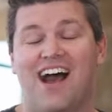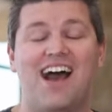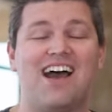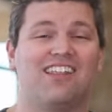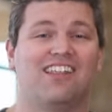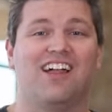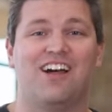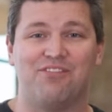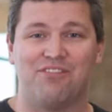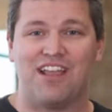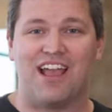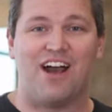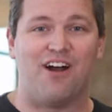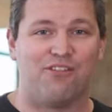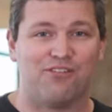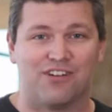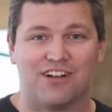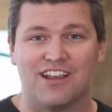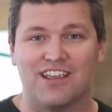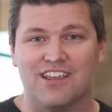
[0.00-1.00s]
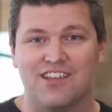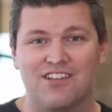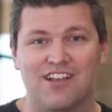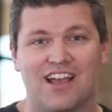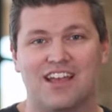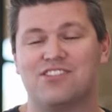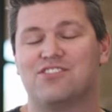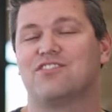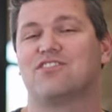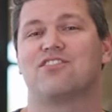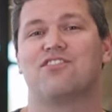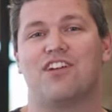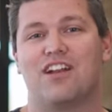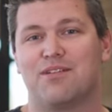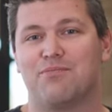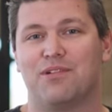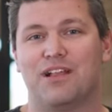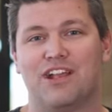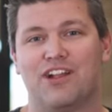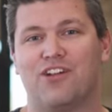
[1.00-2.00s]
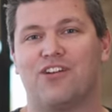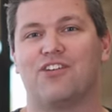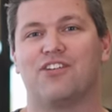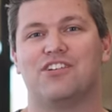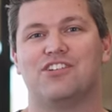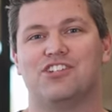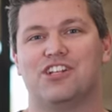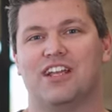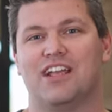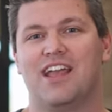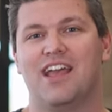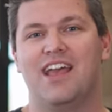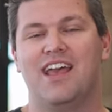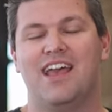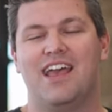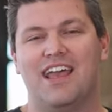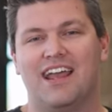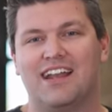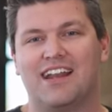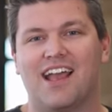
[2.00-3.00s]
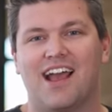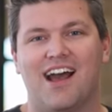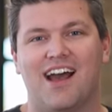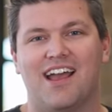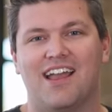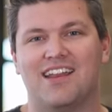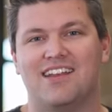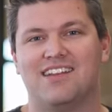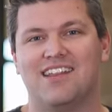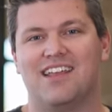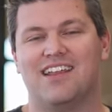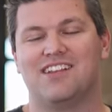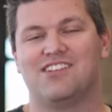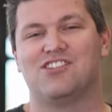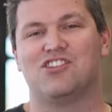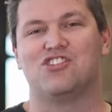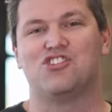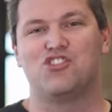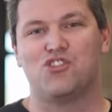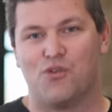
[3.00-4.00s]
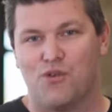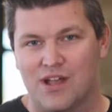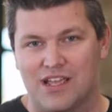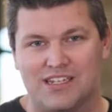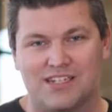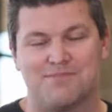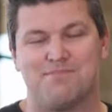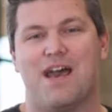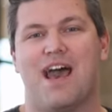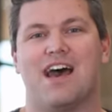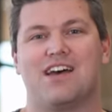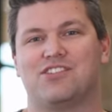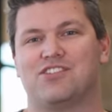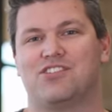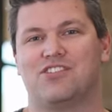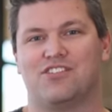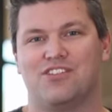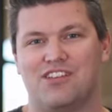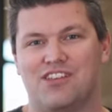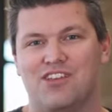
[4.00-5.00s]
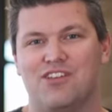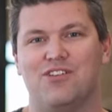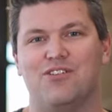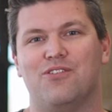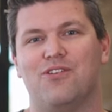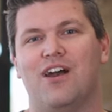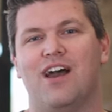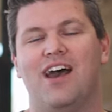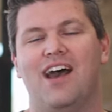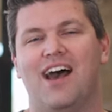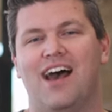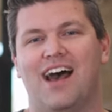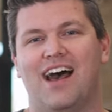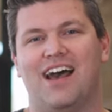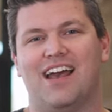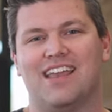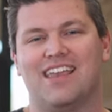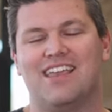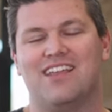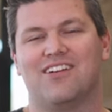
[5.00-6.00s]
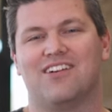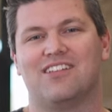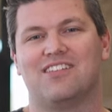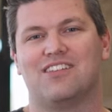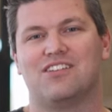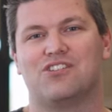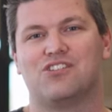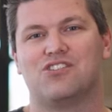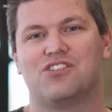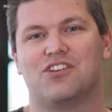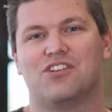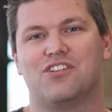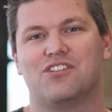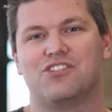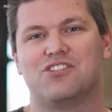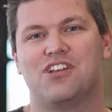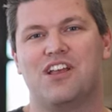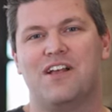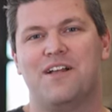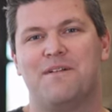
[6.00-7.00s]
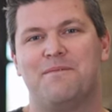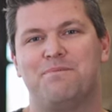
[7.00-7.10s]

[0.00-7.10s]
I love Calvary. You guys are incredibly encouraging and kind. It is a joy to pastor you uh, here at this church.